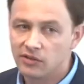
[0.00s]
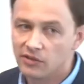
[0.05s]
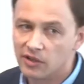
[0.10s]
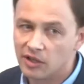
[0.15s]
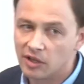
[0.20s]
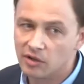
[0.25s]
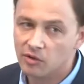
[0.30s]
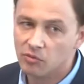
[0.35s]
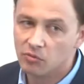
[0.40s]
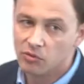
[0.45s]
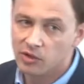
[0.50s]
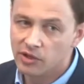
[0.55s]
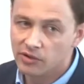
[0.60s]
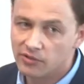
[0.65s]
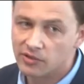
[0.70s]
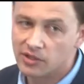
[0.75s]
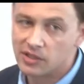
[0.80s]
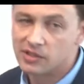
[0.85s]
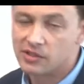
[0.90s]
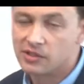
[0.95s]
thing
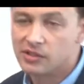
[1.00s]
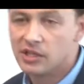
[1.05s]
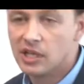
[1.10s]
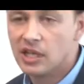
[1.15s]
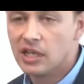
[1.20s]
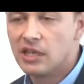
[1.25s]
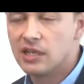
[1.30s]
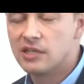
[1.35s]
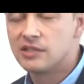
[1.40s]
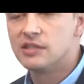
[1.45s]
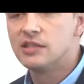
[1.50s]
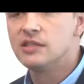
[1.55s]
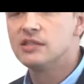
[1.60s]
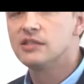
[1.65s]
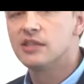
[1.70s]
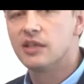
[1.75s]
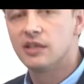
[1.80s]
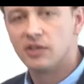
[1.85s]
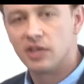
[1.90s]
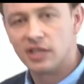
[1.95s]
with this is
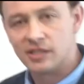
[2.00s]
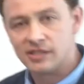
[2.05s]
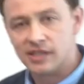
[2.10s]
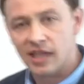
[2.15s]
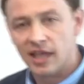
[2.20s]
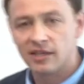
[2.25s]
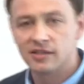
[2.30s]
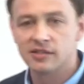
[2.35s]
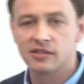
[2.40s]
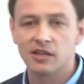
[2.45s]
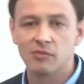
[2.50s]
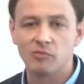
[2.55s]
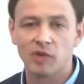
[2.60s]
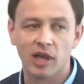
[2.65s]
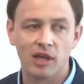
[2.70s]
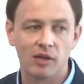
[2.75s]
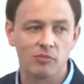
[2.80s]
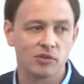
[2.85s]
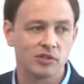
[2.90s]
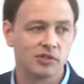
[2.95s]
these exact same
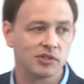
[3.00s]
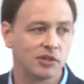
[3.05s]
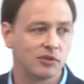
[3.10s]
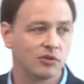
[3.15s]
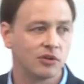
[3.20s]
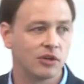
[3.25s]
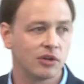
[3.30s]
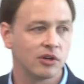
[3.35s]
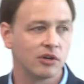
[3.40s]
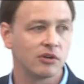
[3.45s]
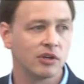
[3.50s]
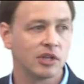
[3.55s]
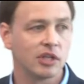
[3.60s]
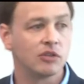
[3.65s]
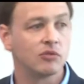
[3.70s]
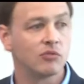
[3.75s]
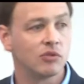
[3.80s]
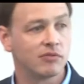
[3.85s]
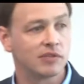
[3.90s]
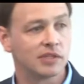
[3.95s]
hybrids occur
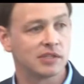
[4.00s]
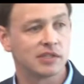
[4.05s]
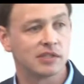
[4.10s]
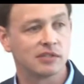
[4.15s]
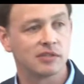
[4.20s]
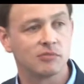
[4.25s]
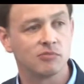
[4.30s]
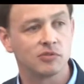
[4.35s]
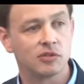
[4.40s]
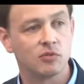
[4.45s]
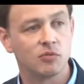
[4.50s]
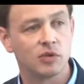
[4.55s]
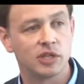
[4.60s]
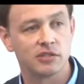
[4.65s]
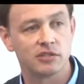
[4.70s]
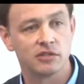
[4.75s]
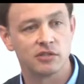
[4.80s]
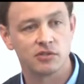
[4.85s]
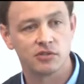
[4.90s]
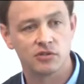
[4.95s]
in river systems in
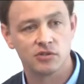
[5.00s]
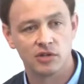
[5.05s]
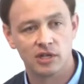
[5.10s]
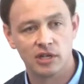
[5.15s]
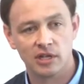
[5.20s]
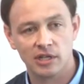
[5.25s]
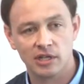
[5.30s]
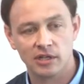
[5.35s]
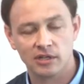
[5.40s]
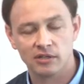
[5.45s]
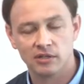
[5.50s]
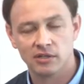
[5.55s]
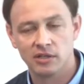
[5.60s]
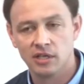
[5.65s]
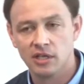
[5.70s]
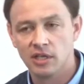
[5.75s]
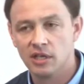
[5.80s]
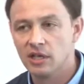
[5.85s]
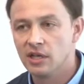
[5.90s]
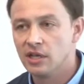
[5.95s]
Western Australia.
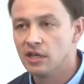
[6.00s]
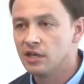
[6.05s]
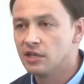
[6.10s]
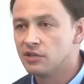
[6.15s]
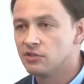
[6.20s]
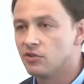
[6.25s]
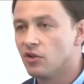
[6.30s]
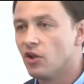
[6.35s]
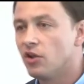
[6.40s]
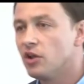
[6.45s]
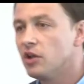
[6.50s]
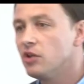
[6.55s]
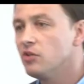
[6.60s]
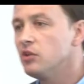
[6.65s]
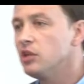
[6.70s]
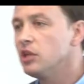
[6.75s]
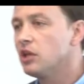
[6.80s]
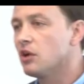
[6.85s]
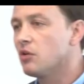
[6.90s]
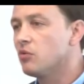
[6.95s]
So not
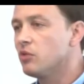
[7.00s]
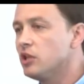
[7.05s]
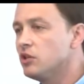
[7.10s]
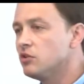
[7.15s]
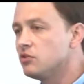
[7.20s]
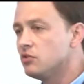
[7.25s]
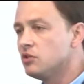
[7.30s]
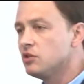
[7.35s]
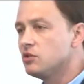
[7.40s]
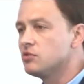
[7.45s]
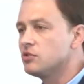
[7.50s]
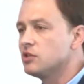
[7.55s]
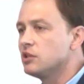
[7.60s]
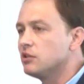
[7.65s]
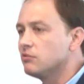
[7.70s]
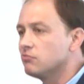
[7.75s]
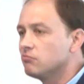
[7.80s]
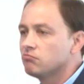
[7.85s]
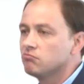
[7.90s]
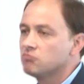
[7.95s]
only are we
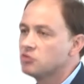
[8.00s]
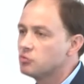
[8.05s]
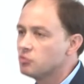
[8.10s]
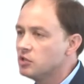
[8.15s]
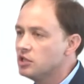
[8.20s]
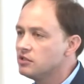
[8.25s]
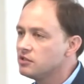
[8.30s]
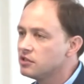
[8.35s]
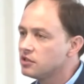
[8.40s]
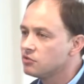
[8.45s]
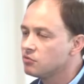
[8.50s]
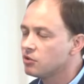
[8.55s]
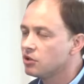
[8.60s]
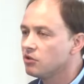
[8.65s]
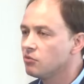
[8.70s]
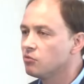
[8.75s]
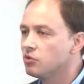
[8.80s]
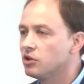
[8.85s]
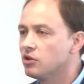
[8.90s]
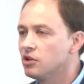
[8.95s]
introducing species,
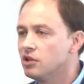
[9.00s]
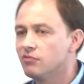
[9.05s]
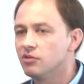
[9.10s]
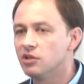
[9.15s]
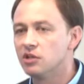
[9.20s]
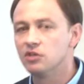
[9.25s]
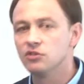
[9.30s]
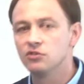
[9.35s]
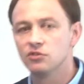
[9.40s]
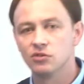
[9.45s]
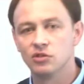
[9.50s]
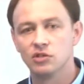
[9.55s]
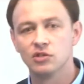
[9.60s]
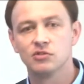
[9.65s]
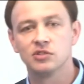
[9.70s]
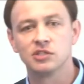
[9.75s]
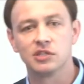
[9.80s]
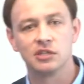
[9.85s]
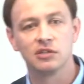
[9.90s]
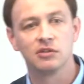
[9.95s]
we, are even
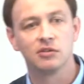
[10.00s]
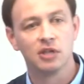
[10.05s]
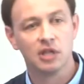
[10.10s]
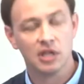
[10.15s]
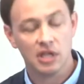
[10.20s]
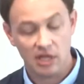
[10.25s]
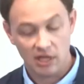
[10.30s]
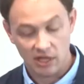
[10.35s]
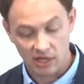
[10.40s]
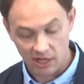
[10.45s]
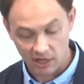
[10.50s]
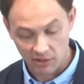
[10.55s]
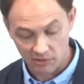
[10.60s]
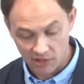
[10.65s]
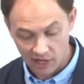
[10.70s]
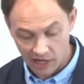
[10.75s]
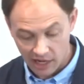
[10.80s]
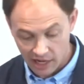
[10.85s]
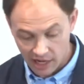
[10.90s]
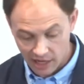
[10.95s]
introducing uh,
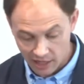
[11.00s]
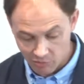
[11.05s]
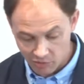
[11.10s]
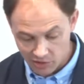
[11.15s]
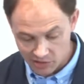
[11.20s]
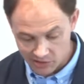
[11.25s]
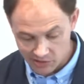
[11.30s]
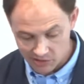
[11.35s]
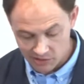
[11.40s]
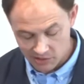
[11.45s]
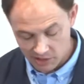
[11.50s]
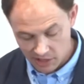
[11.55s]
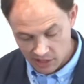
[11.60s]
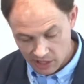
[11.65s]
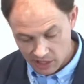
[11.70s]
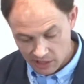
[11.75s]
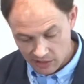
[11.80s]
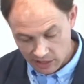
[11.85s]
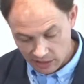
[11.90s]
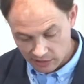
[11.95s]
the hybrids
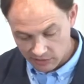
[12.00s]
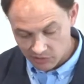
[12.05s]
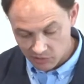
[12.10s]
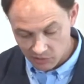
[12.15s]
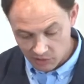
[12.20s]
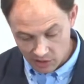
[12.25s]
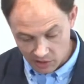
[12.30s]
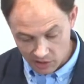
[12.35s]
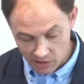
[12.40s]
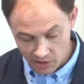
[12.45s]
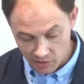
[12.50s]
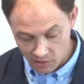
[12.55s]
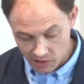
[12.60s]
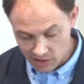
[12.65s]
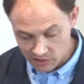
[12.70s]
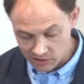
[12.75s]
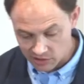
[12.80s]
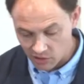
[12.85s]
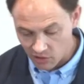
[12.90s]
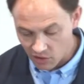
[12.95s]
that uh, is a